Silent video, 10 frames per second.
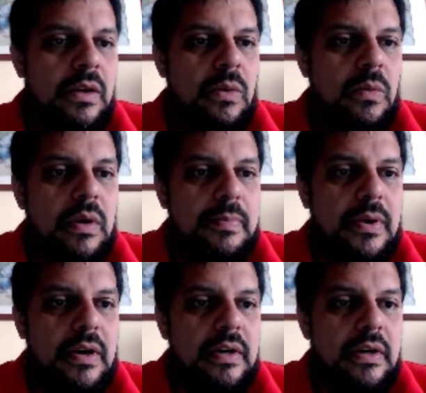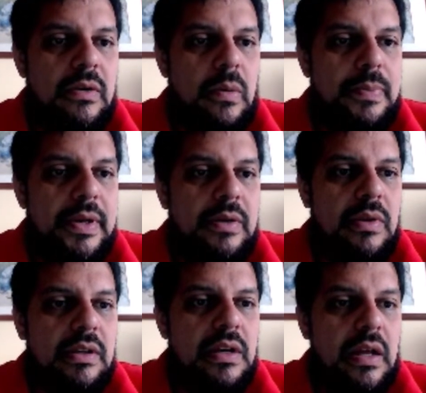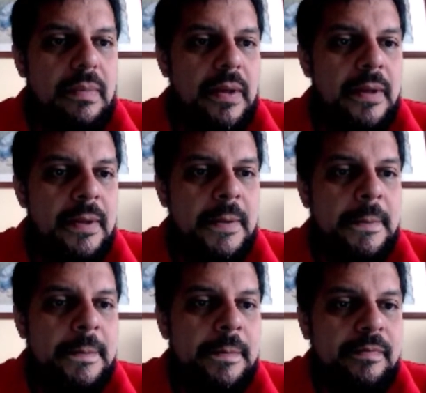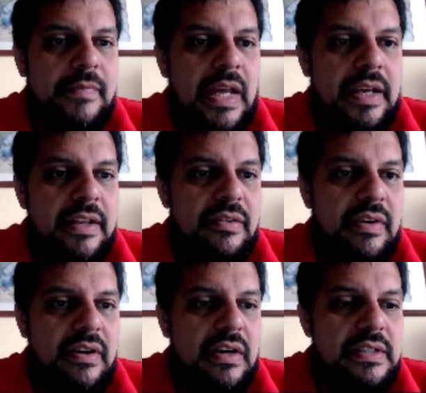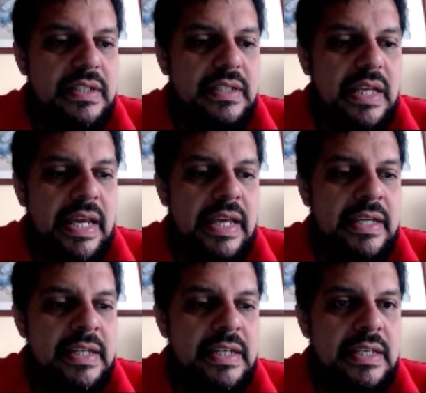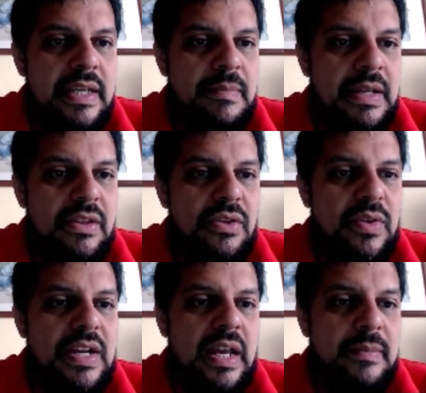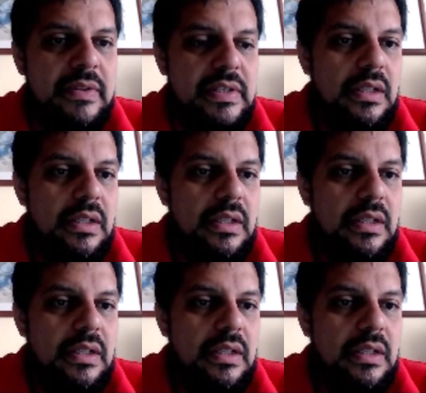Where partner open 1 club, again 3 cards, and they beat 3 diamonds.